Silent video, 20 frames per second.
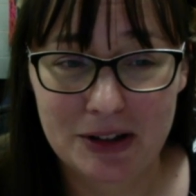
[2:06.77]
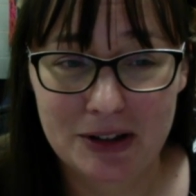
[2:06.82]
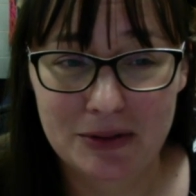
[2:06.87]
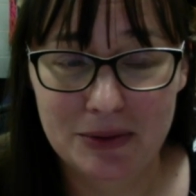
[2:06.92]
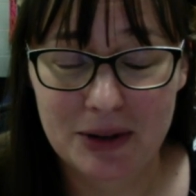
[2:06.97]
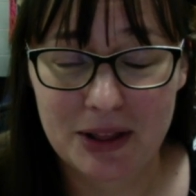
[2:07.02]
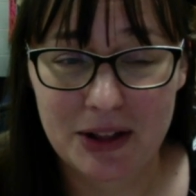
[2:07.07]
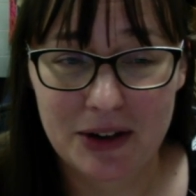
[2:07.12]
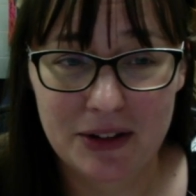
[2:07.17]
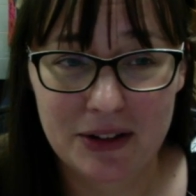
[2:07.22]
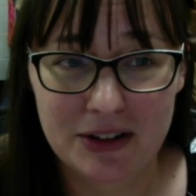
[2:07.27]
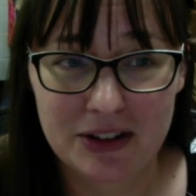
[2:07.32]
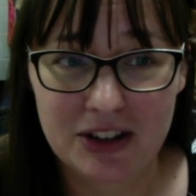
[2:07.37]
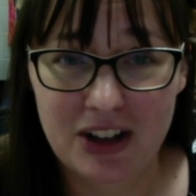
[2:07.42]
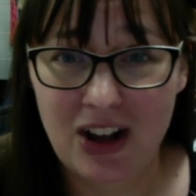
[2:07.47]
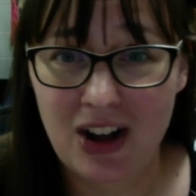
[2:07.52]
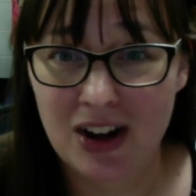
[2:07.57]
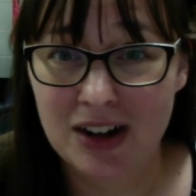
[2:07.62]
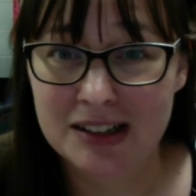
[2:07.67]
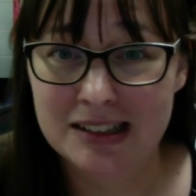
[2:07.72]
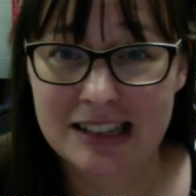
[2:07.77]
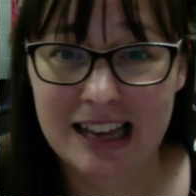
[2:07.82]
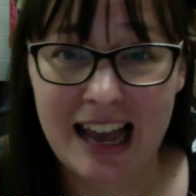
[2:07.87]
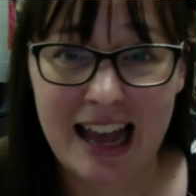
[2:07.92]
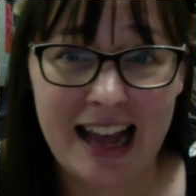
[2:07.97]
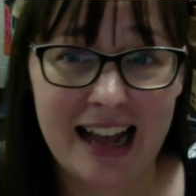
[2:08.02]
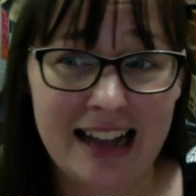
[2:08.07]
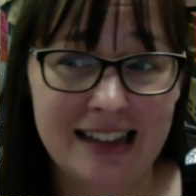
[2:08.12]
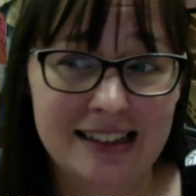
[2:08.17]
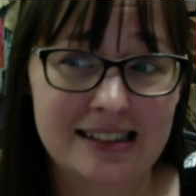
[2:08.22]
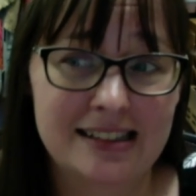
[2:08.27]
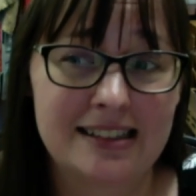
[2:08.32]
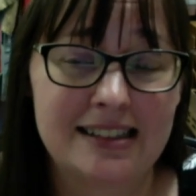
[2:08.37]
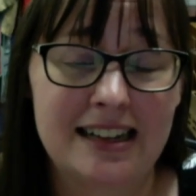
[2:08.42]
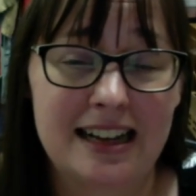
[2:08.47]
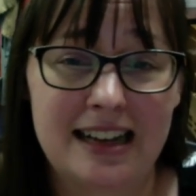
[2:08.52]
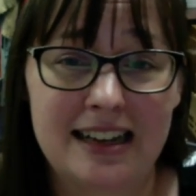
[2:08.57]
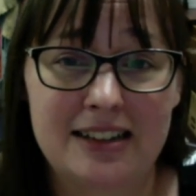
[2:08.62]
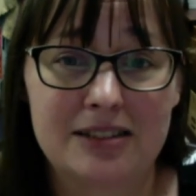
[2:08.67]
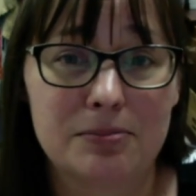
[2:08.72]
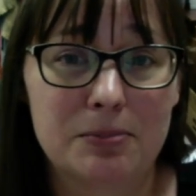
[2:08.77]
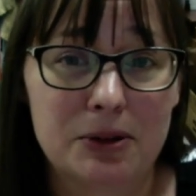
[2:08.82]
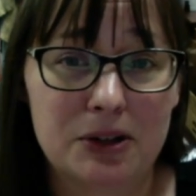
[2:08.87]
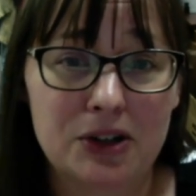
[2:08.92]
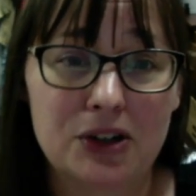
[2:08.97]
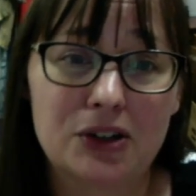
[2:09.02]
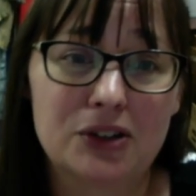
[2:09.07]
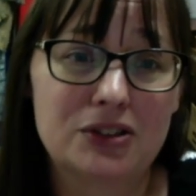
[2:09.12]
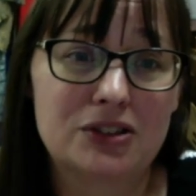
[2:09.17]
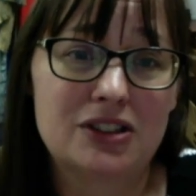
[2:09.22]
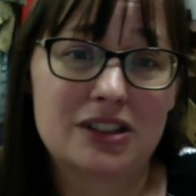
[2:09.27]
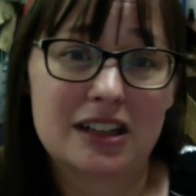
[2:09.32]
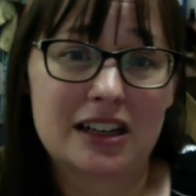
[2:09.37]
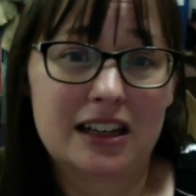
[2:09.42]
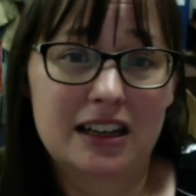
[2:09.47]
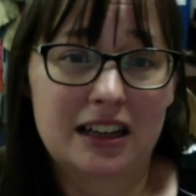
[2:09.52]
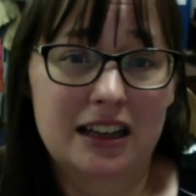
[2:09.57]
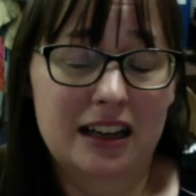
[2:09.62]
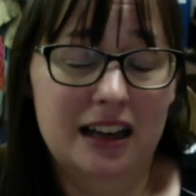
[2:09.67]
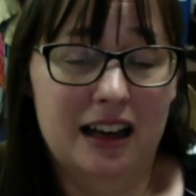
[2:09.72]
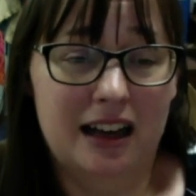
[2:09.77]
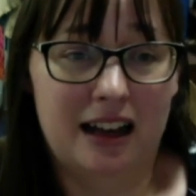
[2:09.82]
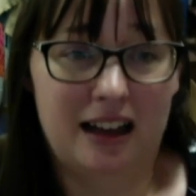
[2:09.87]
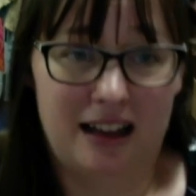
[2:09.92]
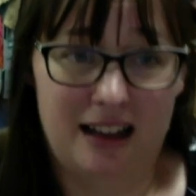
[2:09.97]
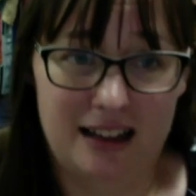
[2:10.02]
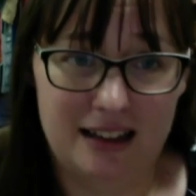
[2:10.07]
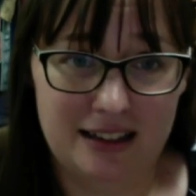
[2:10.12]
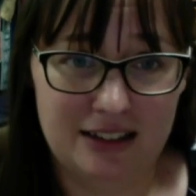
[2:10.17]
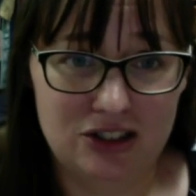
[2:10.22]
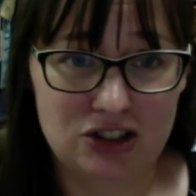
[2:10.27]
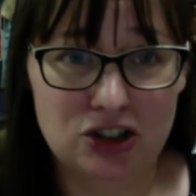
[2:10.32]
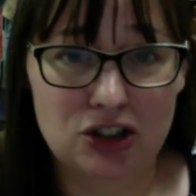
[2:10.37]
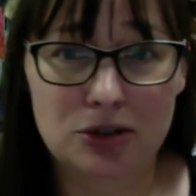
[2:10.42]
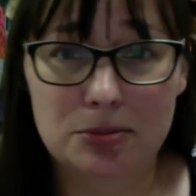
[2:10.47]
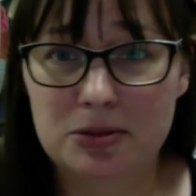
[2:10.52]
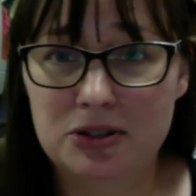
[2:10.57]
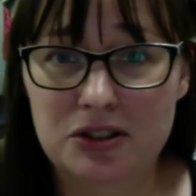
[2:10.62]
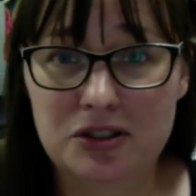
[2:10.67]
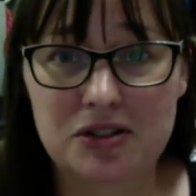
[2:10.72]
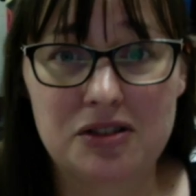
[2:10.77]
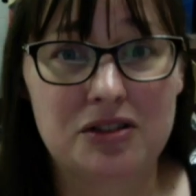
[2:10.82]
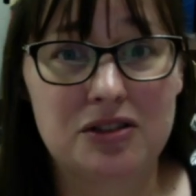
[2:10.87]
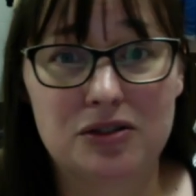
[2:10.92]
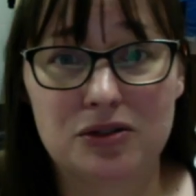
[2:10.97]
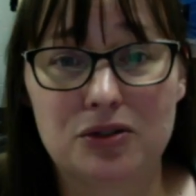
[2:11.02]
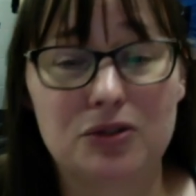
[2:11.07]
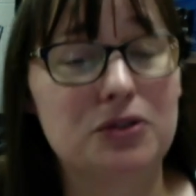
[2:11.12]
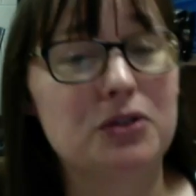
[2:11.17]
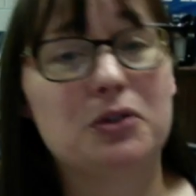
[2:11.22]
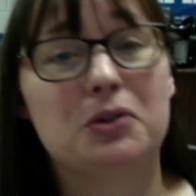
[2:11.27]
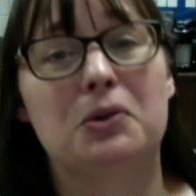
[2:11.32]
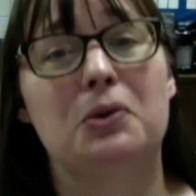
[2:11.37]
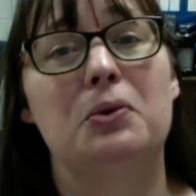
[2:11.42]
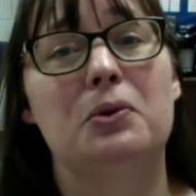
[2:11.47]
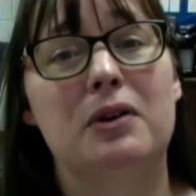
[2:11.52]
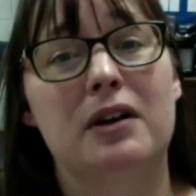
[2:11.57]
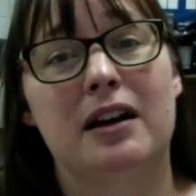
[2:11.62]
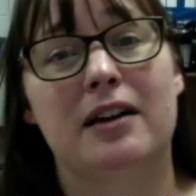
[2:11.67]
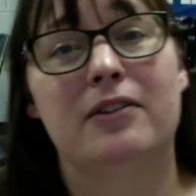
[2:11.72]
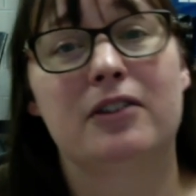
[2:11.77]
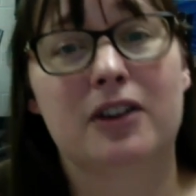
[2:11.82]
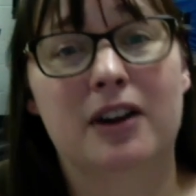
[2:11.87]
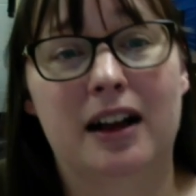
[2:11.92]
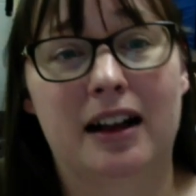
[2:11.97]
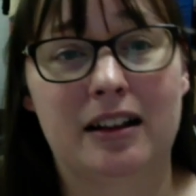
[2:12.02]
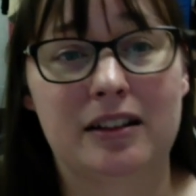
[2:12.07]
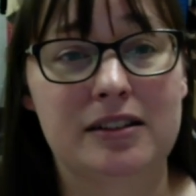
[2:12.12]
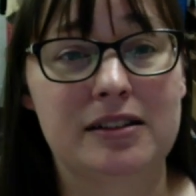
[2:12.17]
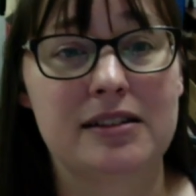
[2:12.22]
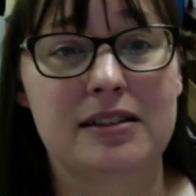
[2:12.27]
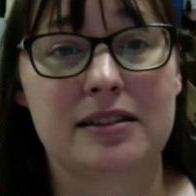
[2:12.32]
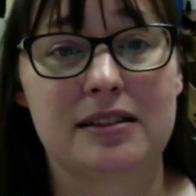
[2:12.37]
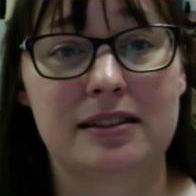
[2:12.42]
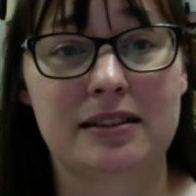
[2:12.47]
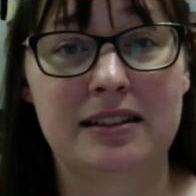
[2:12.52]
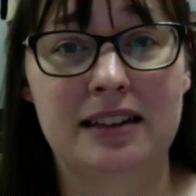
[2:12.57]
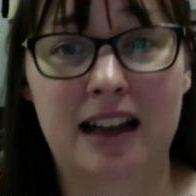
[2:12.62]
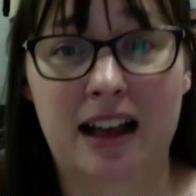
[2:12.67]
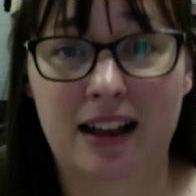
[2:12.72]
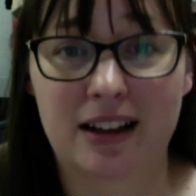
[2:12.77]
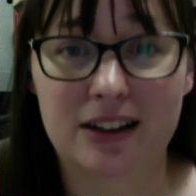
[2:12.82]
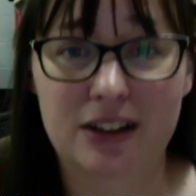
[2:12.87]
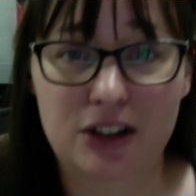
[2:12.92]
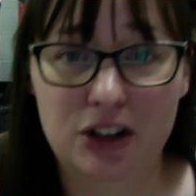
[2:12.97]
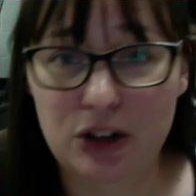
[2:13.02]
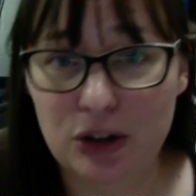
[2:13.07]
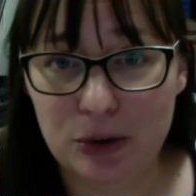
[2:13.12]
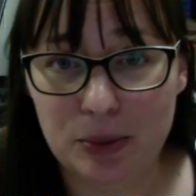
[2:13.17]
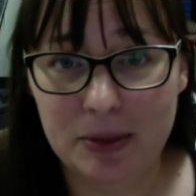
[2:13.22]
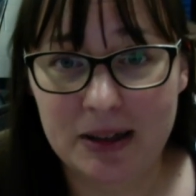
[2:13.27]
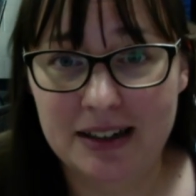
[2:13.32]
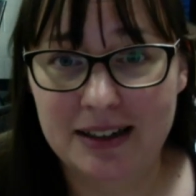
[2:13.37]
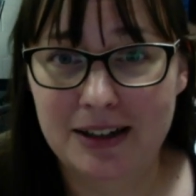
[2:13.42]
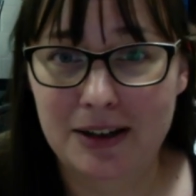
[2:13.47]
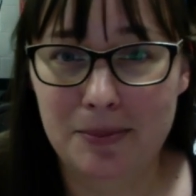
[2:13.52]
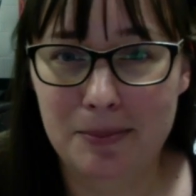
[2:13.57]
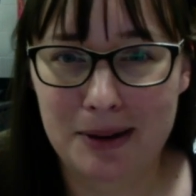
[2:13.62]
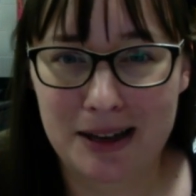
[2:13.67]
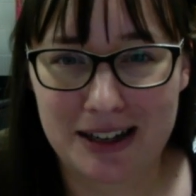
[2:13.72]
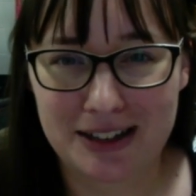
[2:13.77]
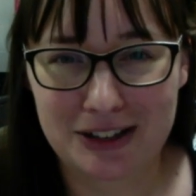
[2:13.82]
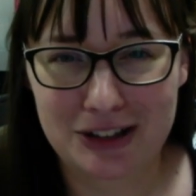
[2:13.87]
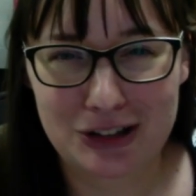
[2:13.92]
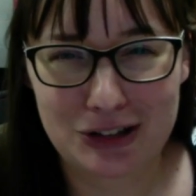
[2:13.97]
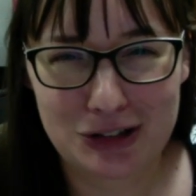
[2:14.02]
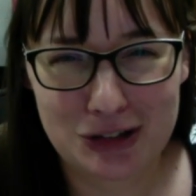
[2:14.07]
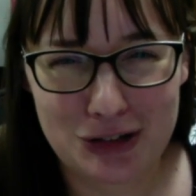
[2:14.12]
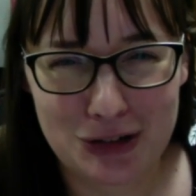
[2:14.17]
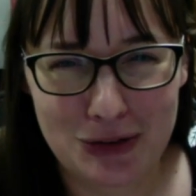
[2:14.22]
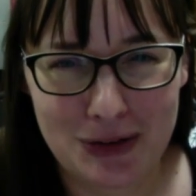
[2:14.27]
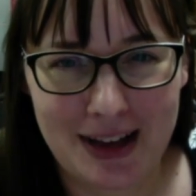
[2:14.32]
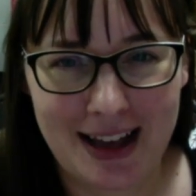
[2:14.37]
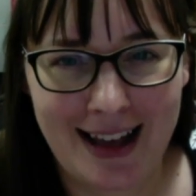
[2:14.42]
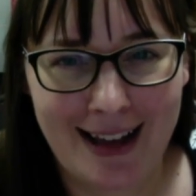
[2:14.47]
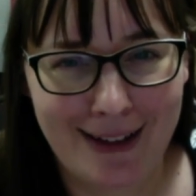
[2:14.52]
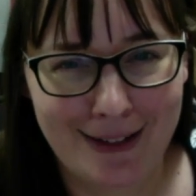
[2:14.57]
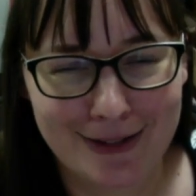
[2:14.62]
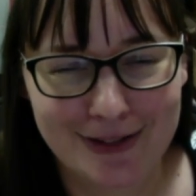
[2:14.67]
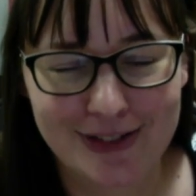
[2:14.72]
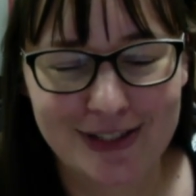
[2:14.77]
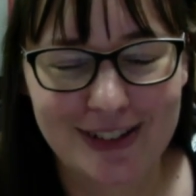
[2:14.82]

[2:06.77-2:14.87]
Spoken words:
whether they're dogs, cats, snakes, birds, gerbils, or whoever else non-human companions you have.